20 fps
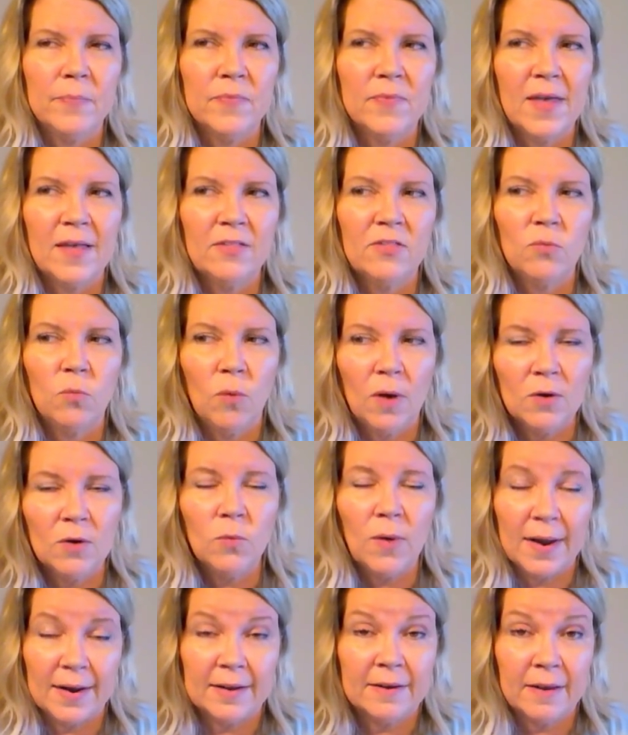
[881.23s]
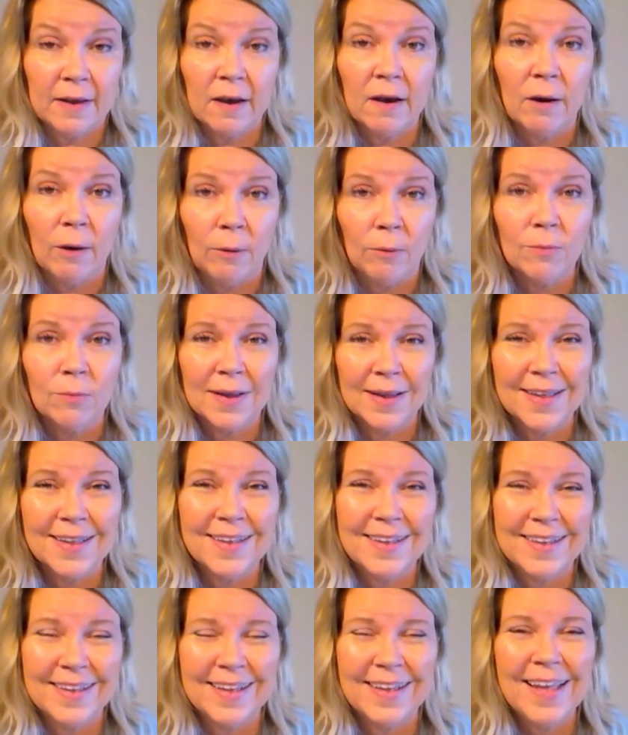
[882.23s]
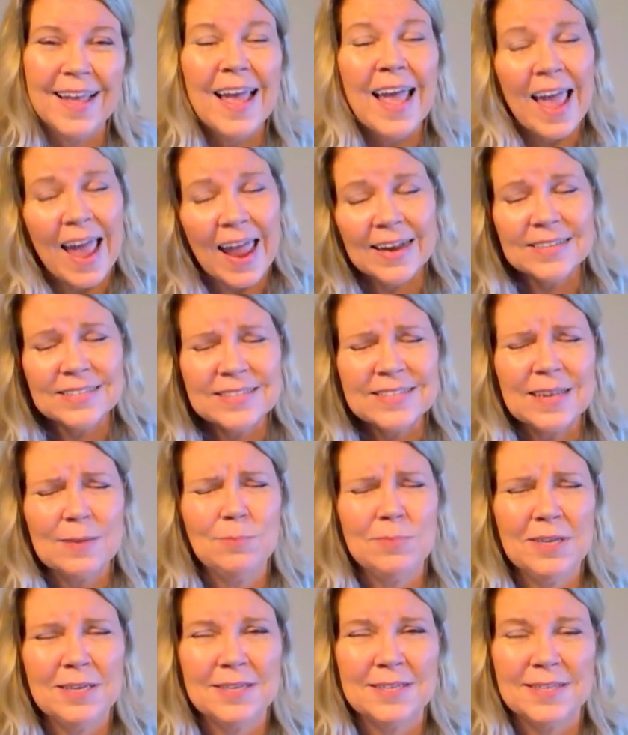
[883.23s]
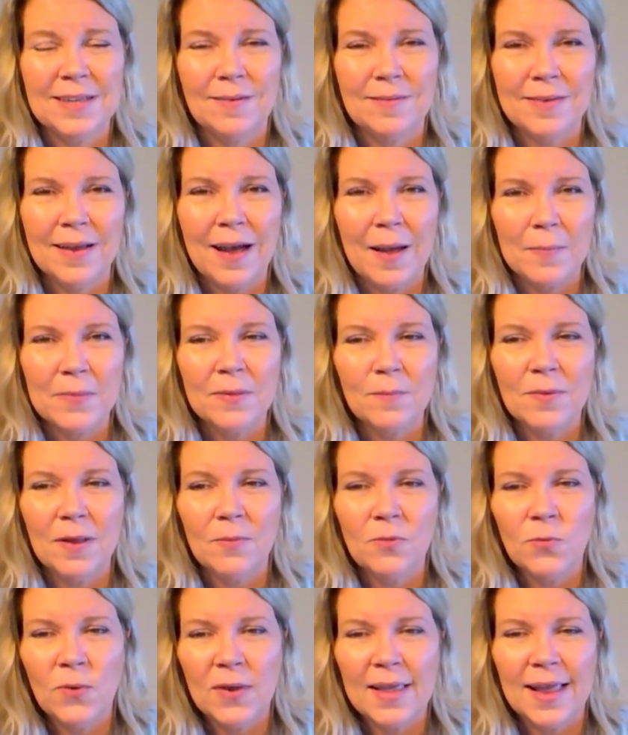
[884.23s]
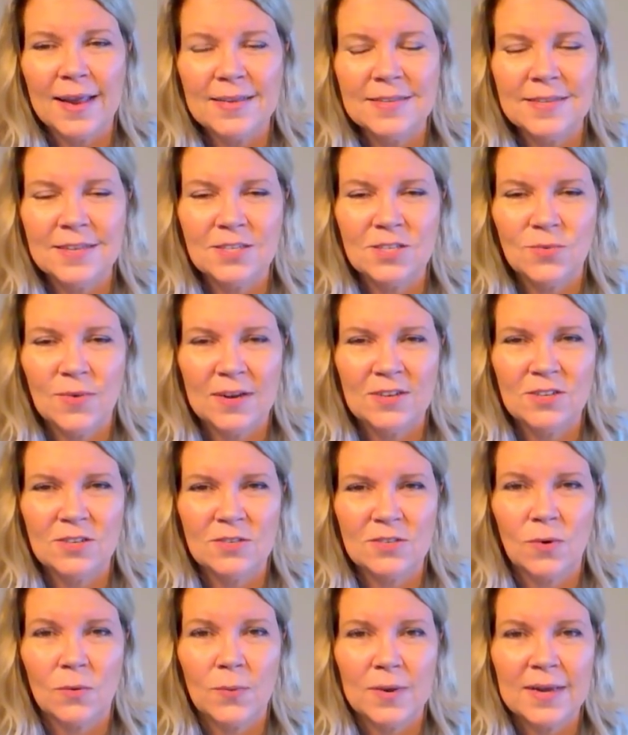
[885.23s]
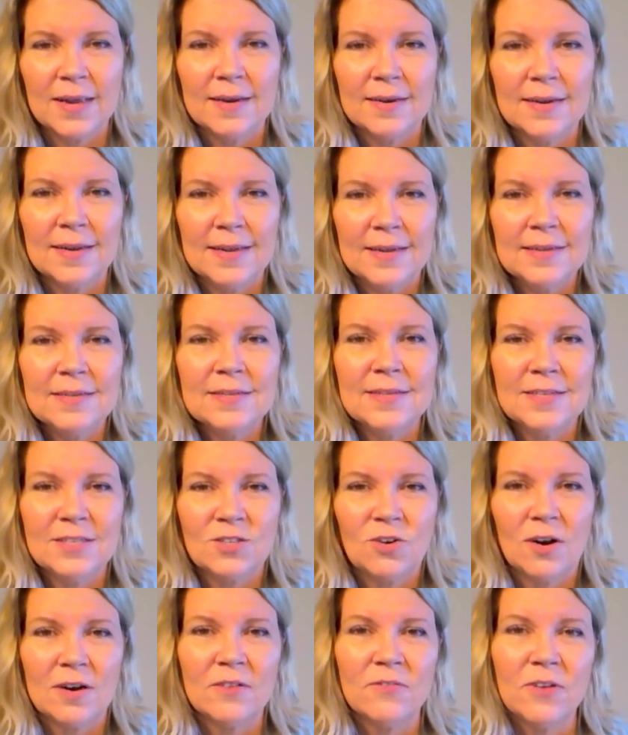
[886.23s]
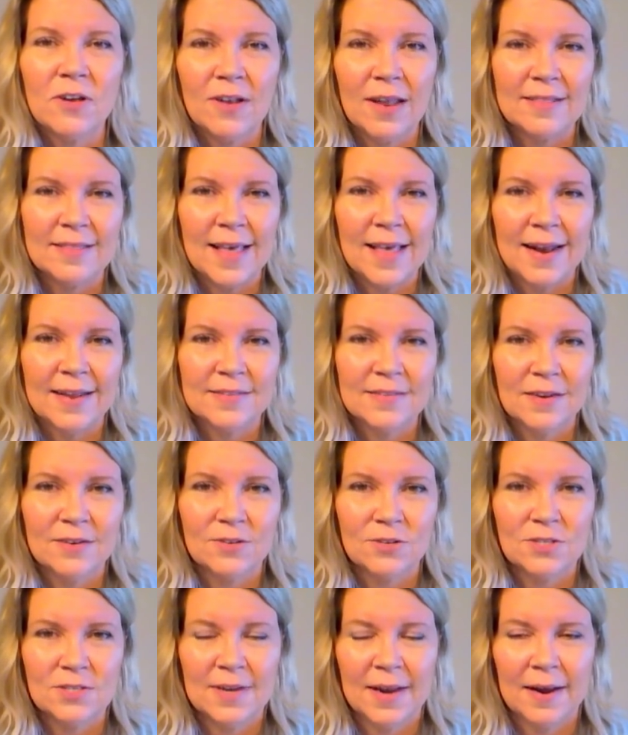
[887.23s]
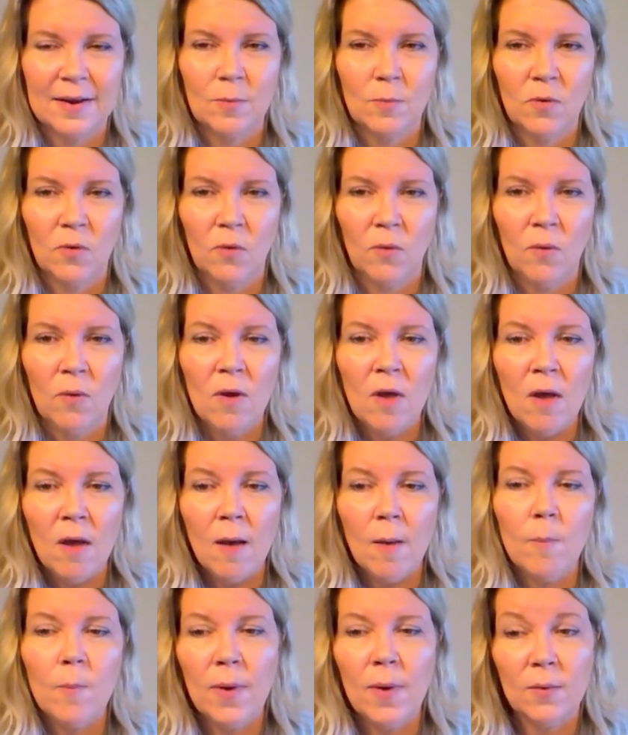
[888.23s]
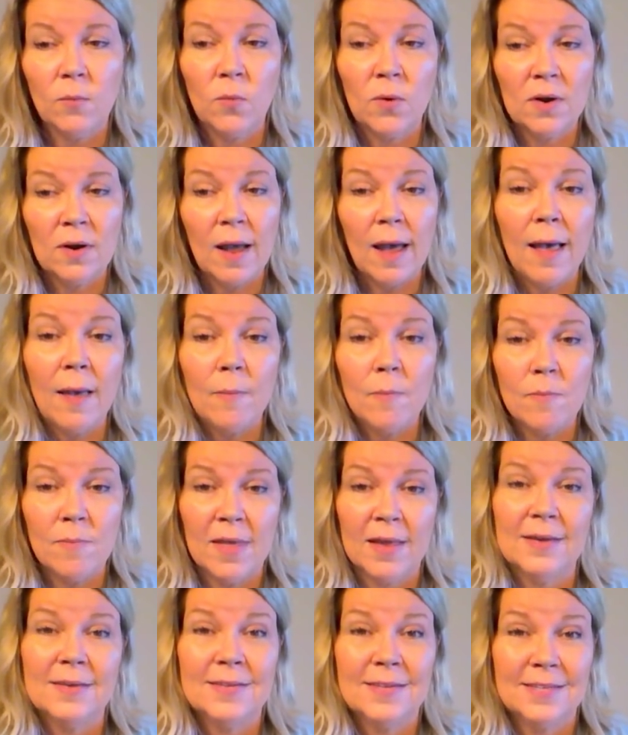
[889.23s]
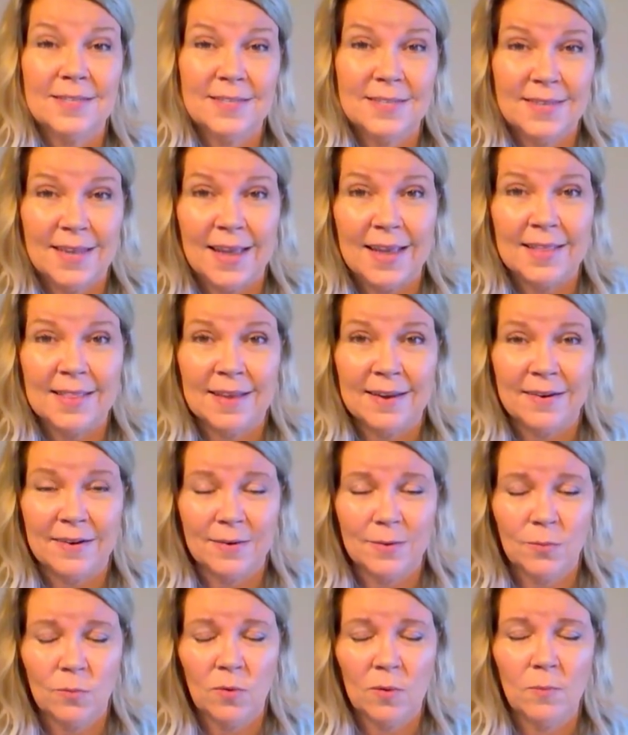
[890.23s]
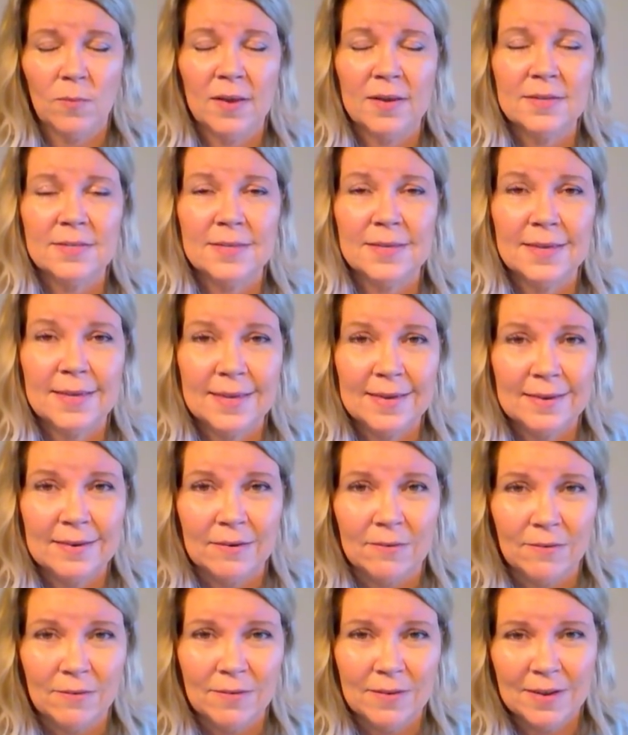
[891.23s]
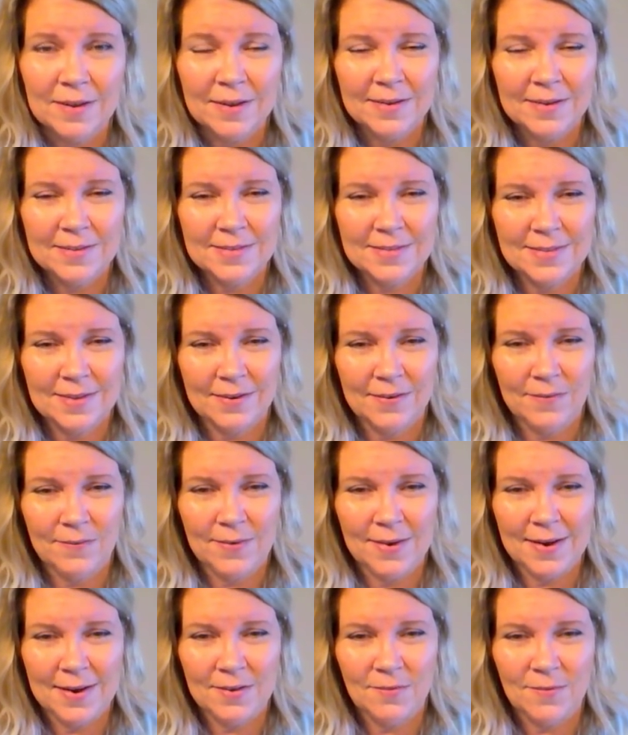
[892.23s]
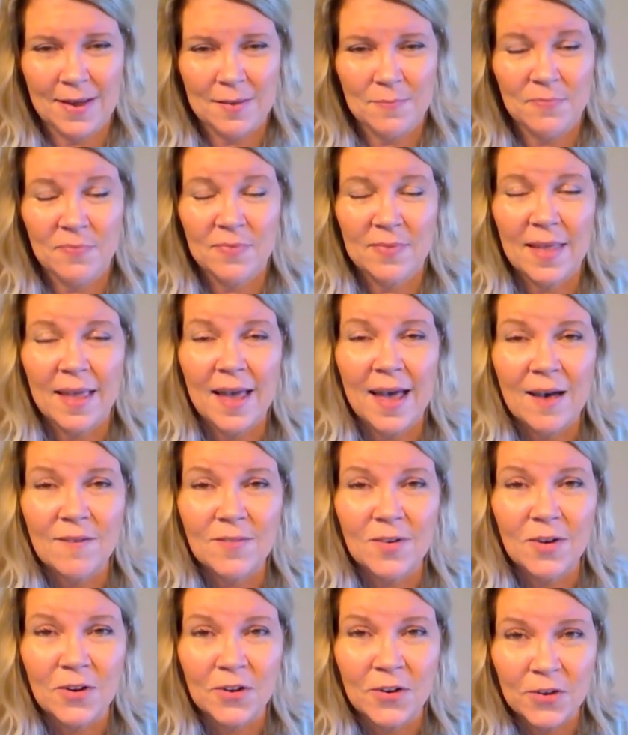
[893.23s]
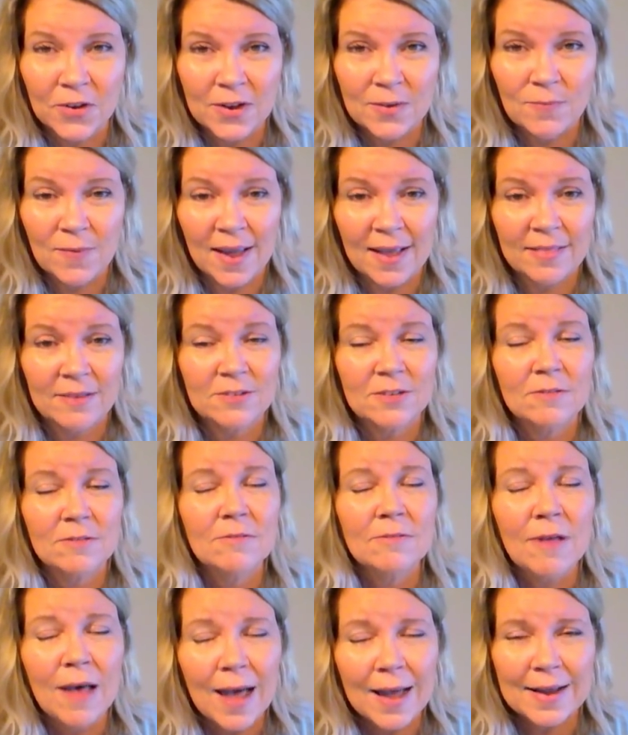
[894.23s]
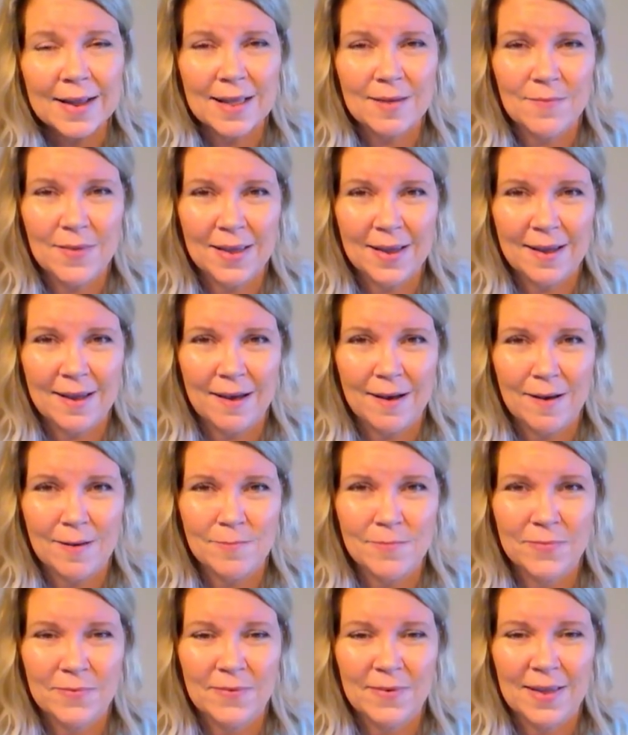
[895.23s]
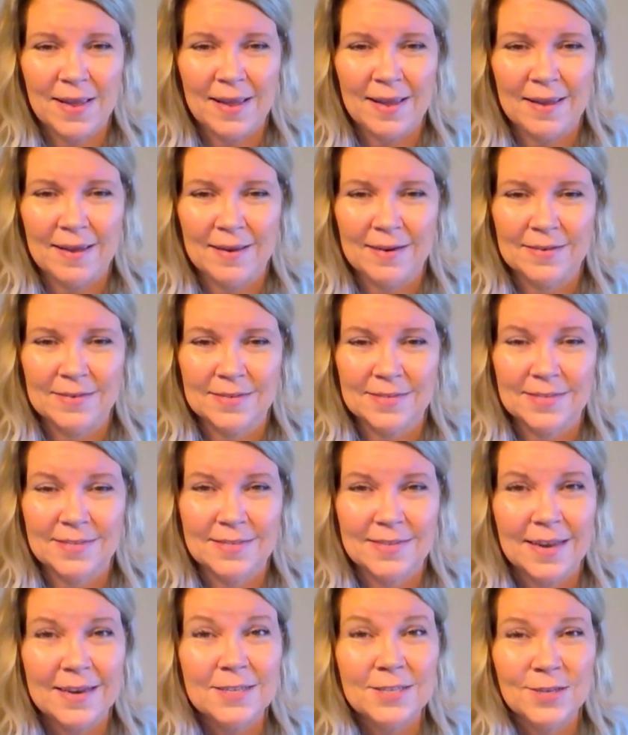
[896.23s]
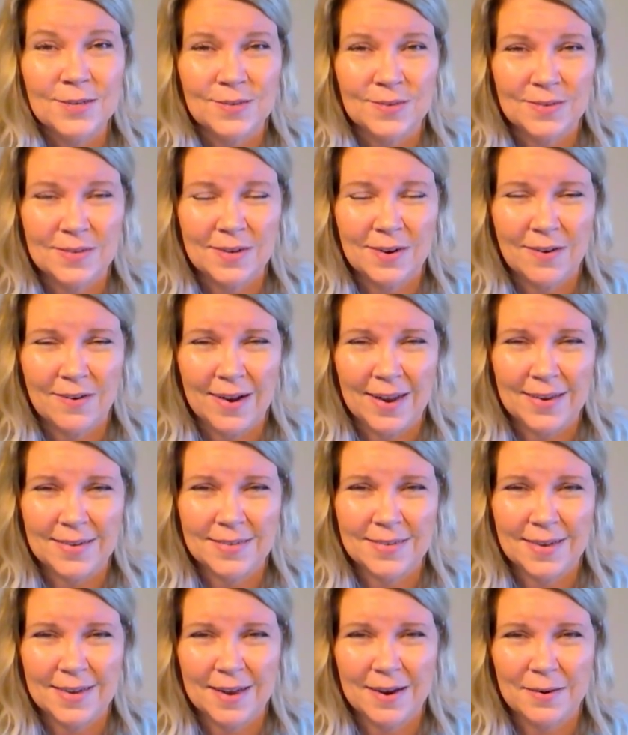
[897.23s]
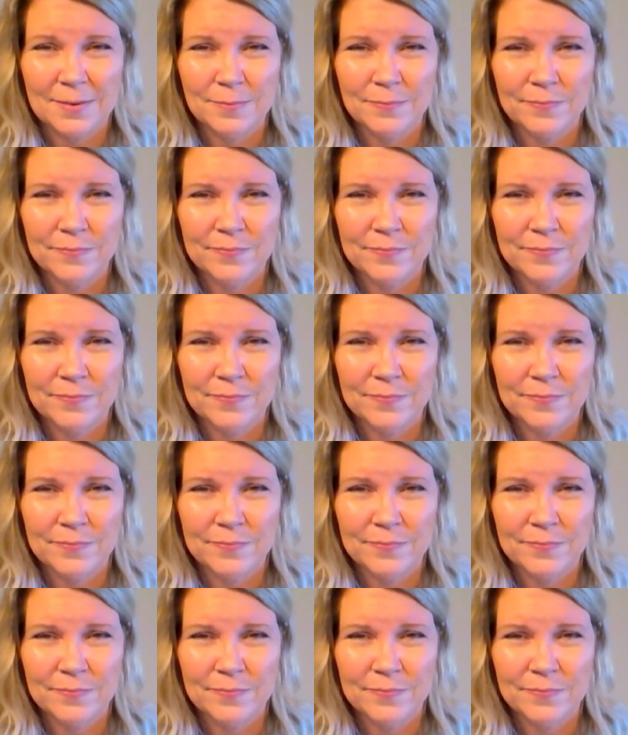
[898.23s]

That's one way to go. And it's tempting sometimes. Sometimes we get in situations where we can easily start to feel like that. It's understandable, but we're not meant to stay there. We're meant to heal. So anyway, have a good May. There's a lot coming up, and stay tuned. All right, take care.